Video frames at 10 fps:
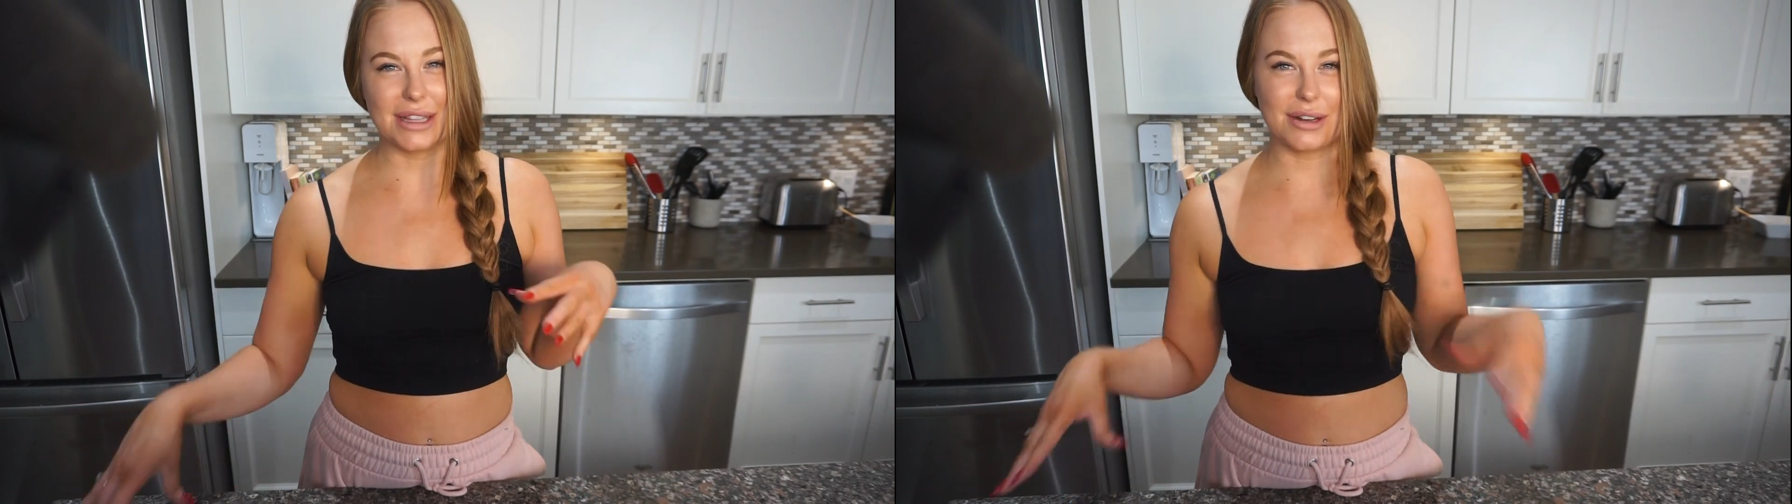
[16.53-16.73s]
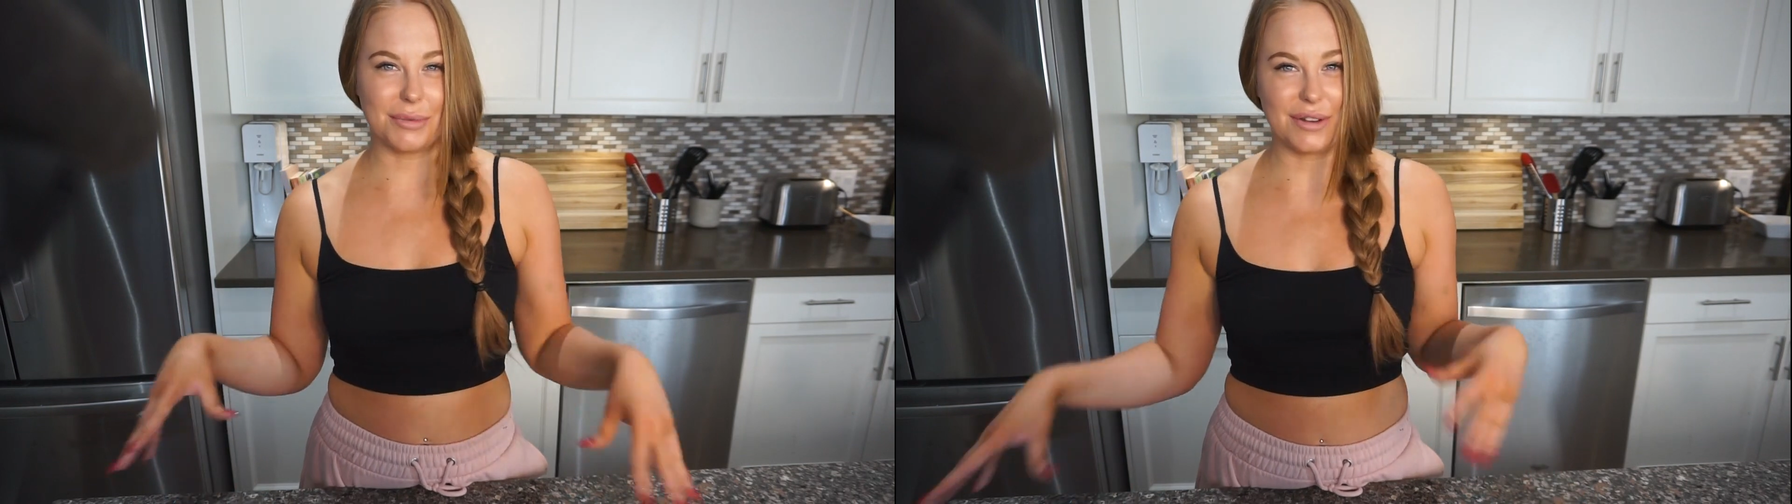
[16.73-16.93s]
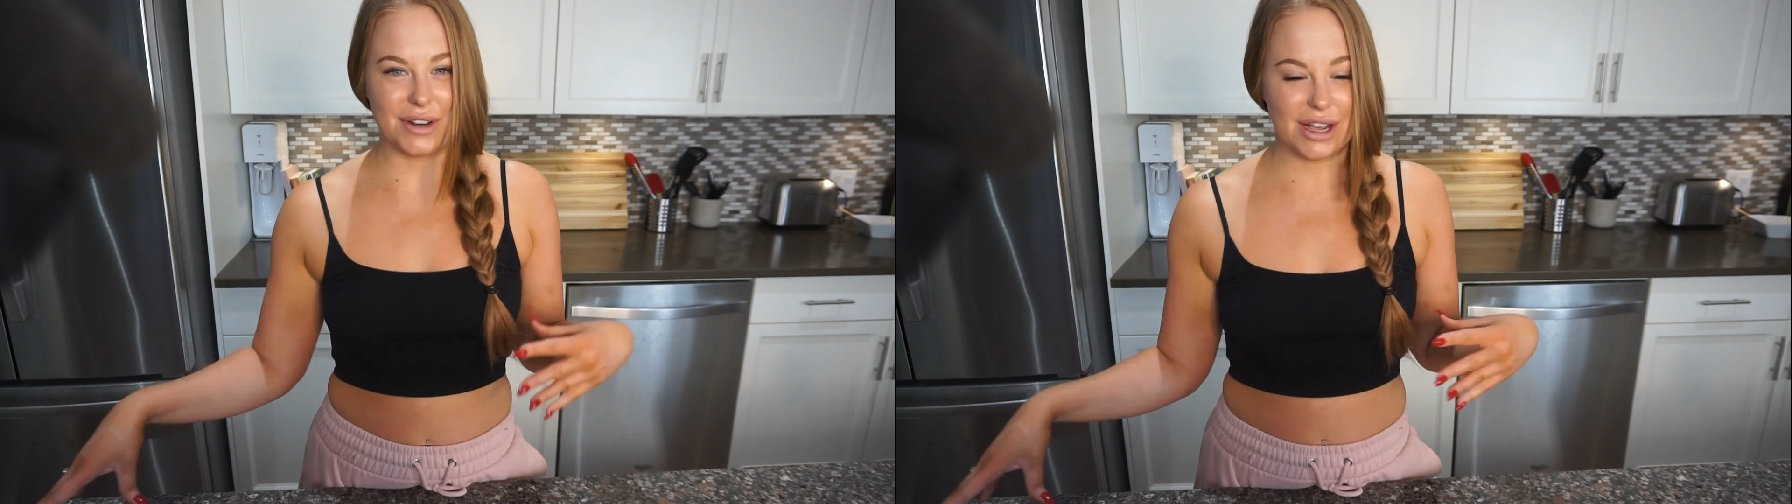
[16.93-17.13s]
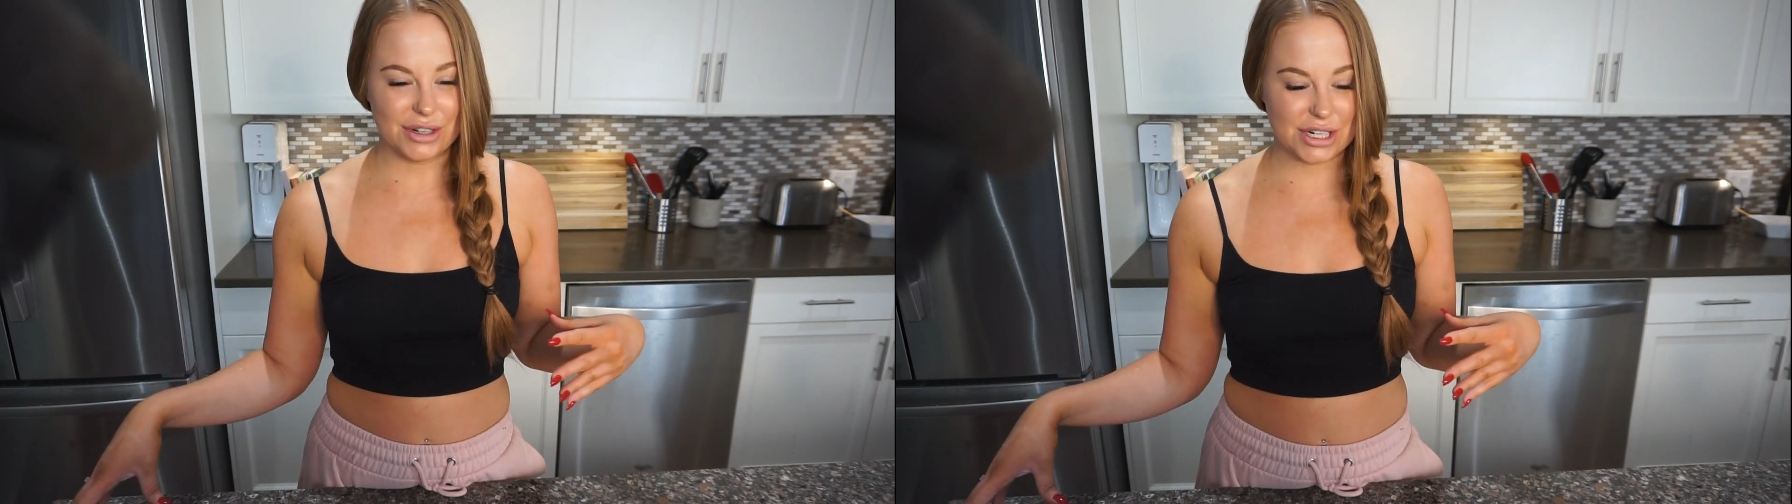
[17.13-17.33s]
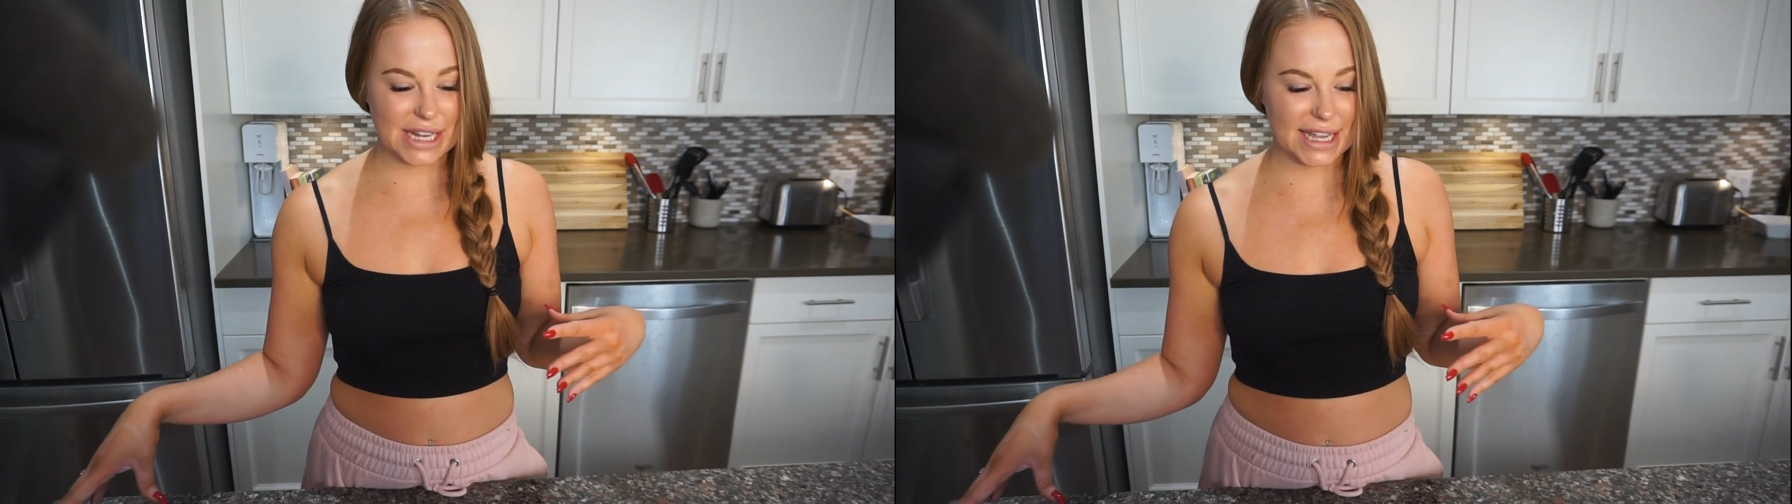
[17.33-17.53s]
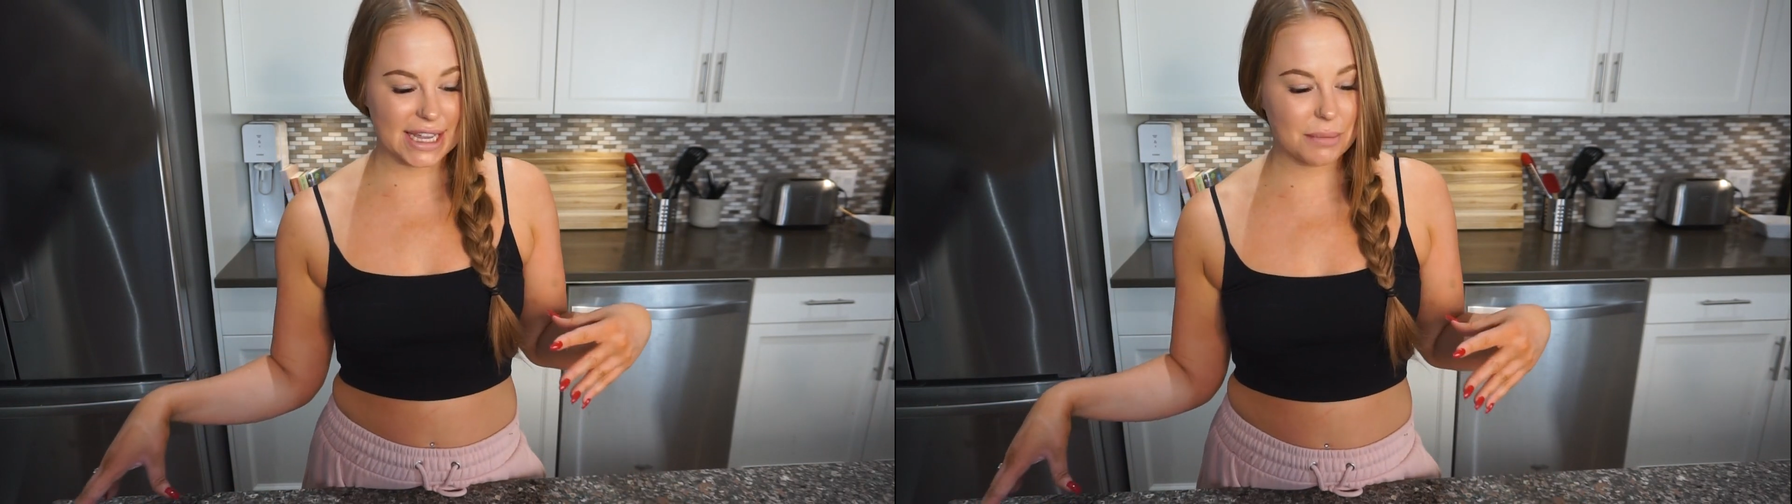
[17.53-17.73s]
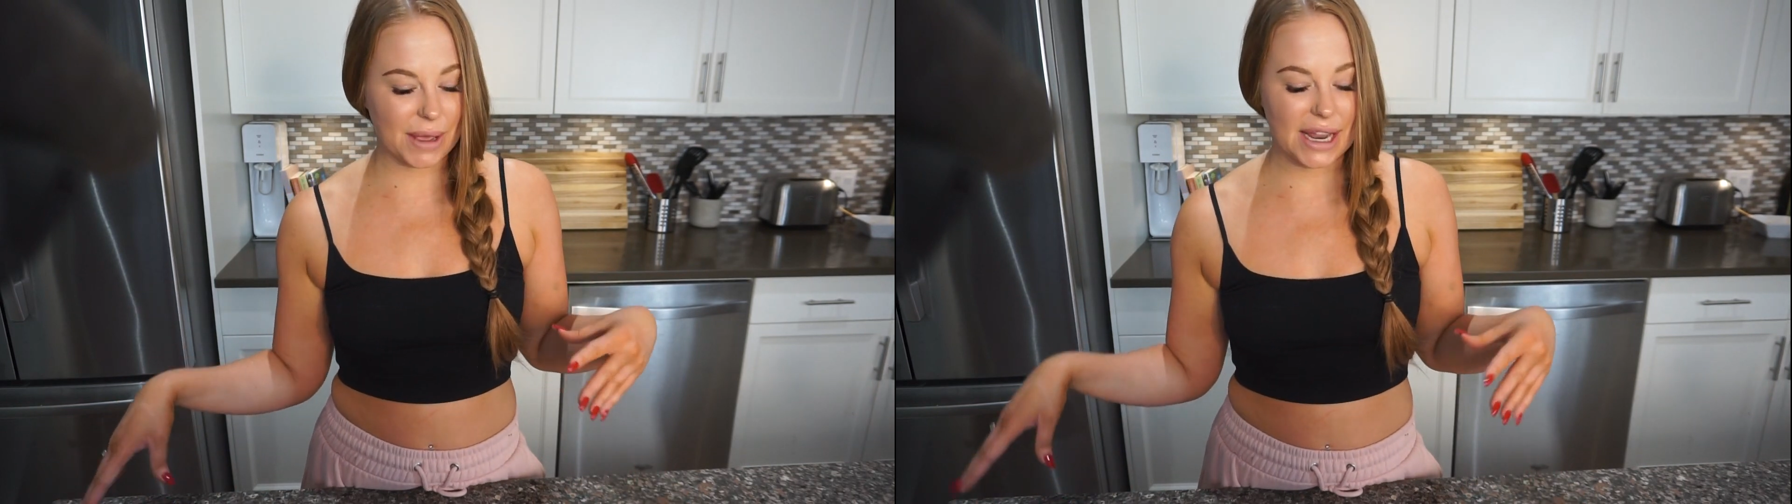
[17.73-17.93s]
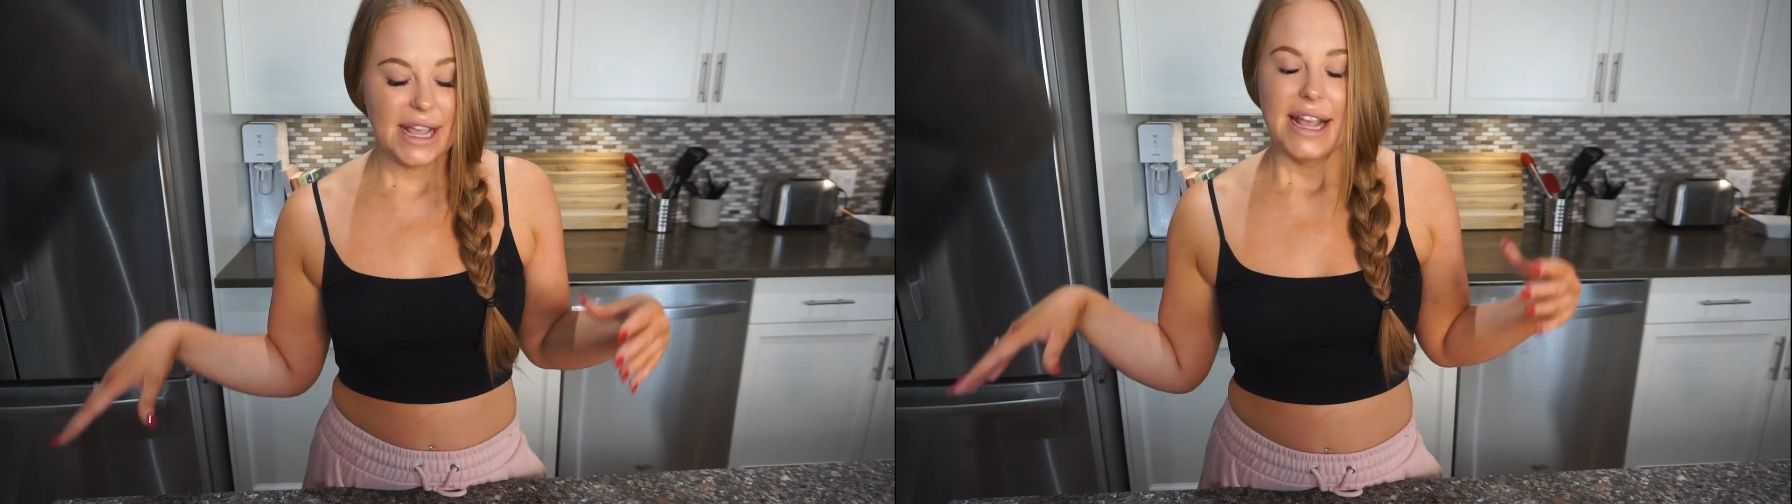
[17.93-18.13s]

little bit of an undertaking, but